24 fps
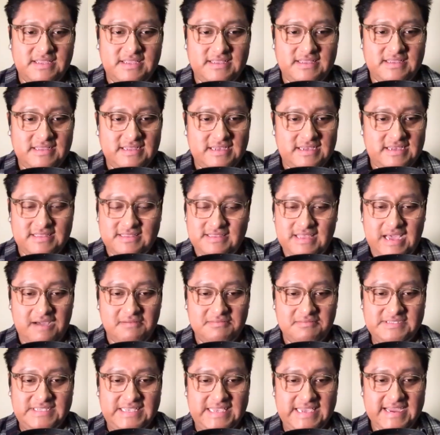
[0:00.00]
and
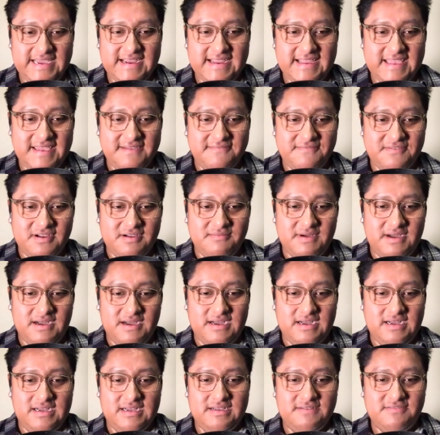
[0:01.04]
obviously hearing it from
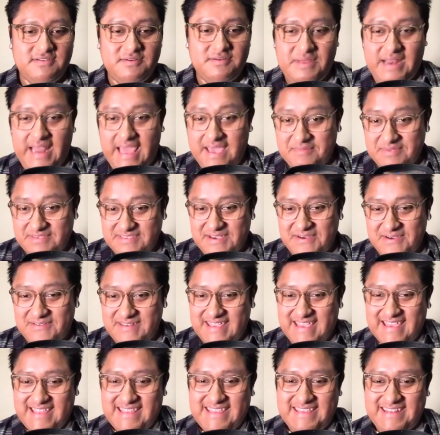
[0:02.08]
an
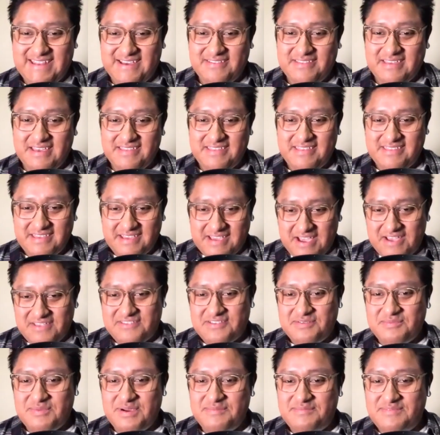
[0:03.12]
Amazonian, the
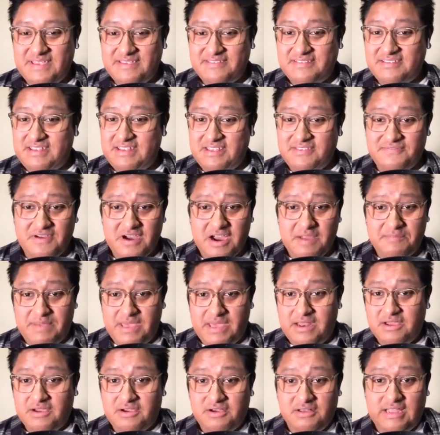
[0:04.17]
customer obsession is very
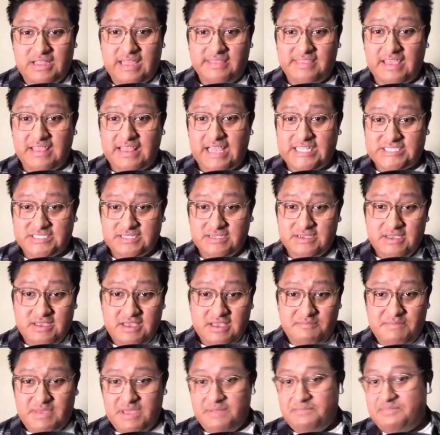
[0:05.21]
pinnacle, and I think that's
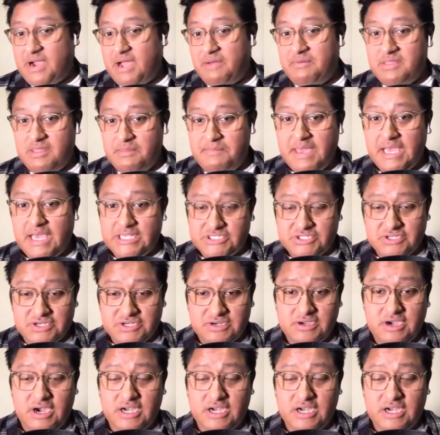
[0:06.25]
been probably the biggest